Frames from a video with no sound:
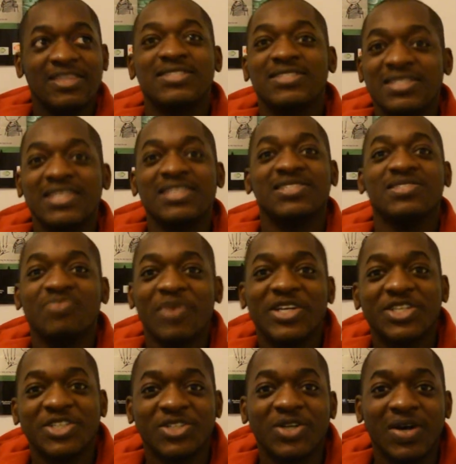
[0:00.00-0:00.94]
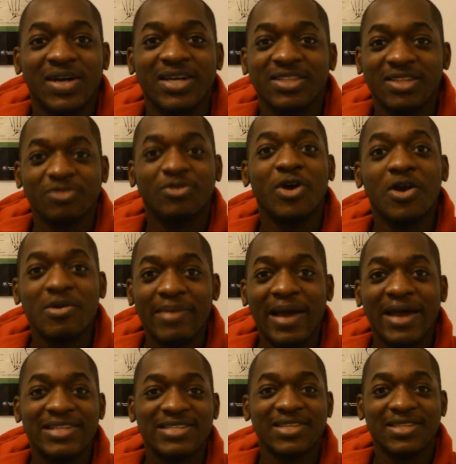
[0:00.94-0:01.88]
this is my shot at the
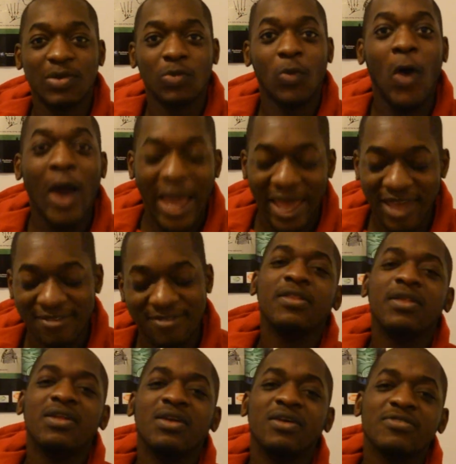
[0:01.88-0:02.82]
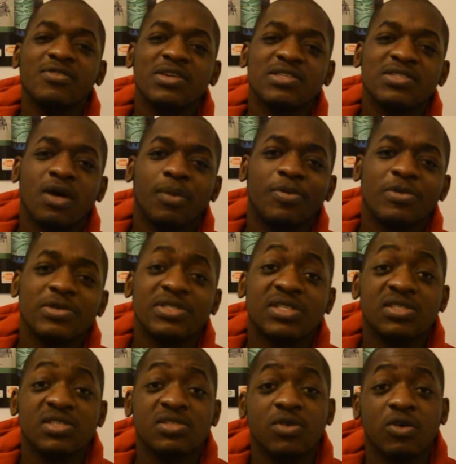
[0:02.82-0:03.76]
romance, at the wife. Another example of
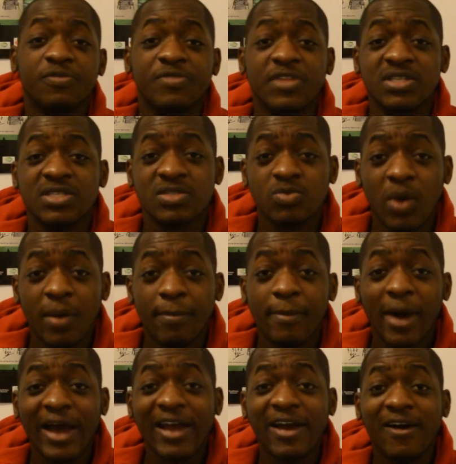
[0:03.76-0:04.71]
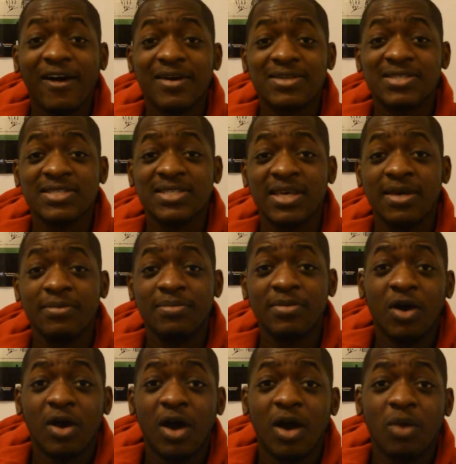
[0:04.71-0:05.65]
this is when Maya asks
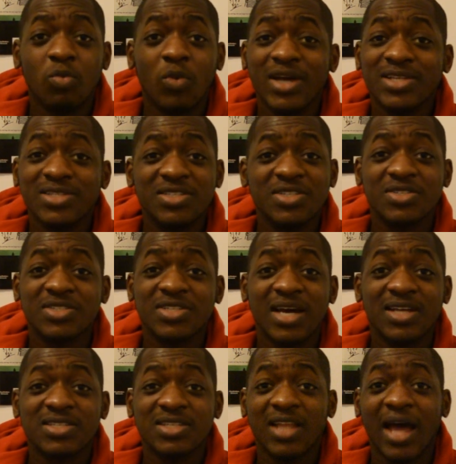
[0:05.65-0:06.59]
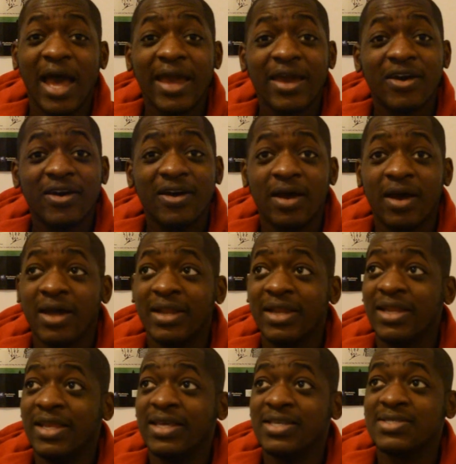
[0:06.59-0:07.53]
him, when did you start to like her?
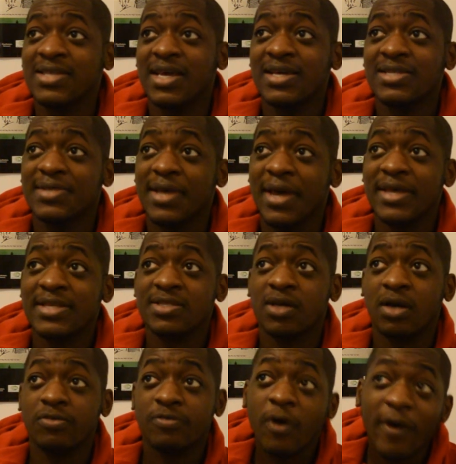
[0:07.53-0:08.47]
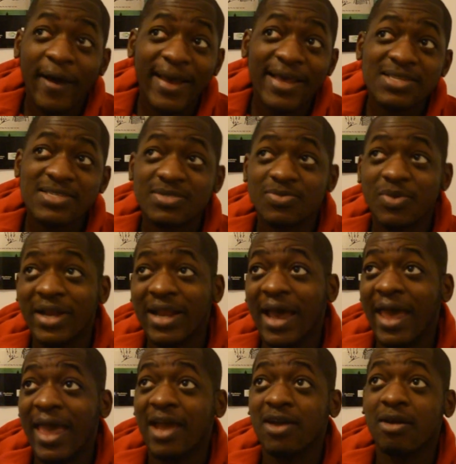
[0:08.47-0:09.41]
And then he says, it's her voice. When
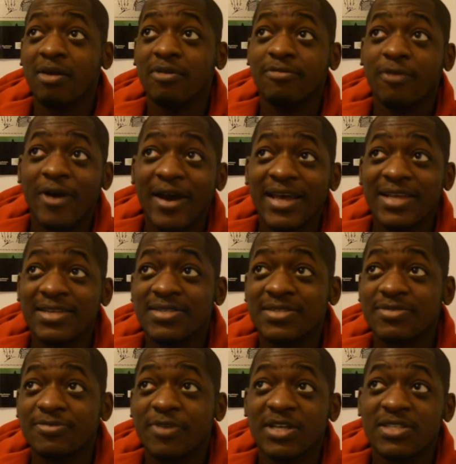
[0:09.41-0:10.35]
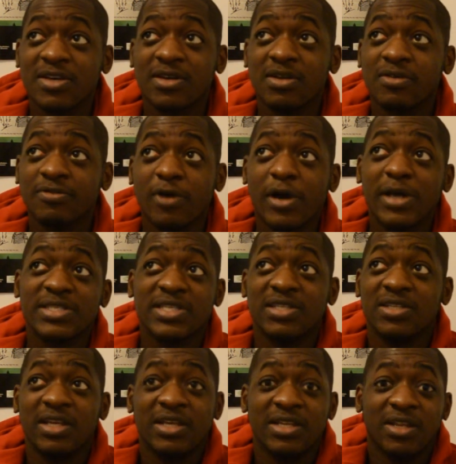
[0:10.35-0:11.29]
I hear her voice, first heard her voice,
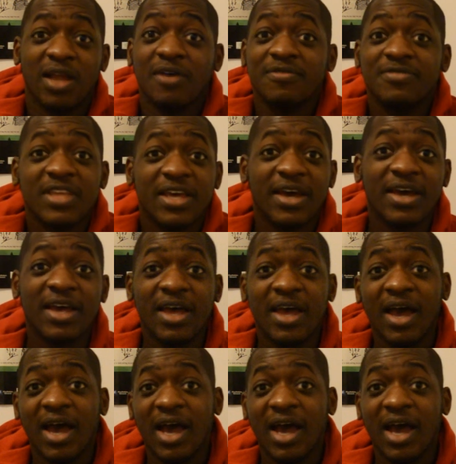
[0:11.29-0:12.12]
he loved it.